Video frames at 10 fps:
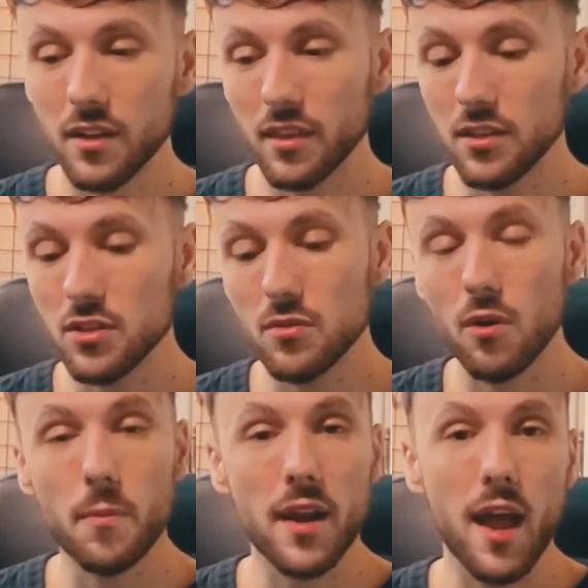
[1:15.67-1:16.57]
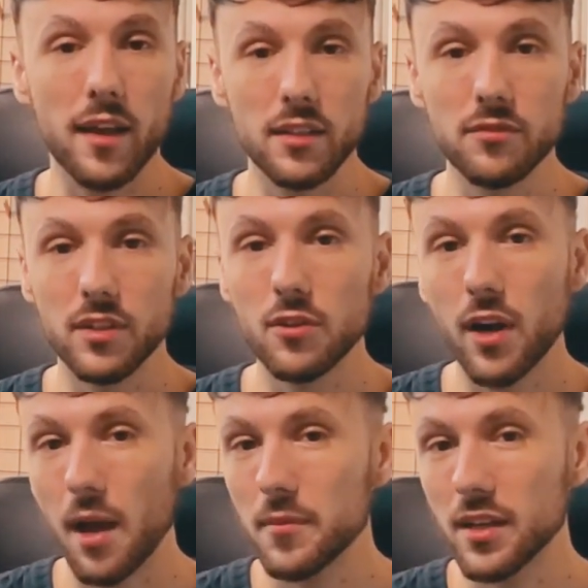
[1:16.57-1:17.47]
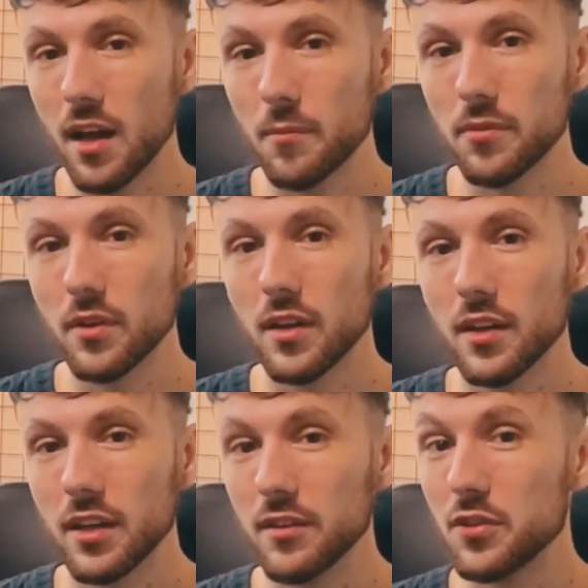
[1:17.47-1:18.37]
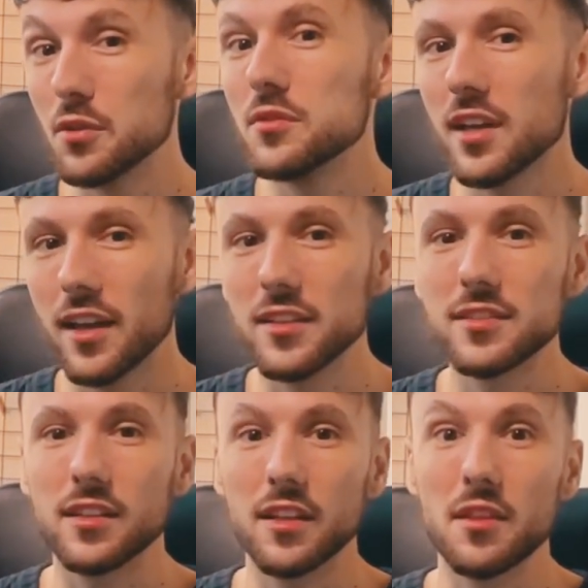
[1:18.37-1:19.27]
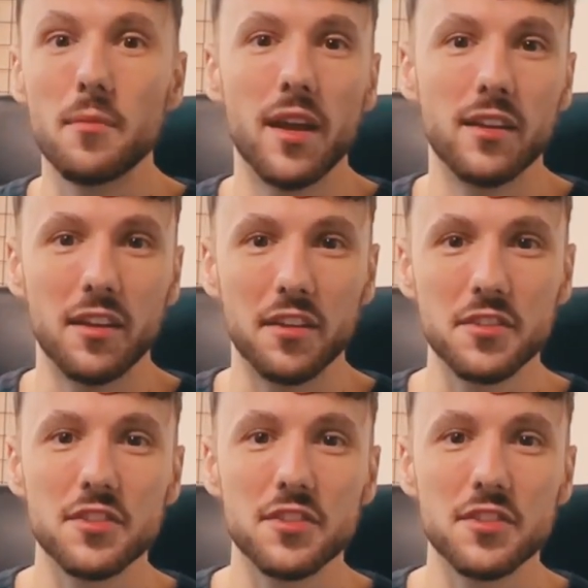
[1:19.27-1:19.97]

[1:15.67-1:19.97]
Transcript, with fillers: the new Copenhagen video coming up in a few days in the making.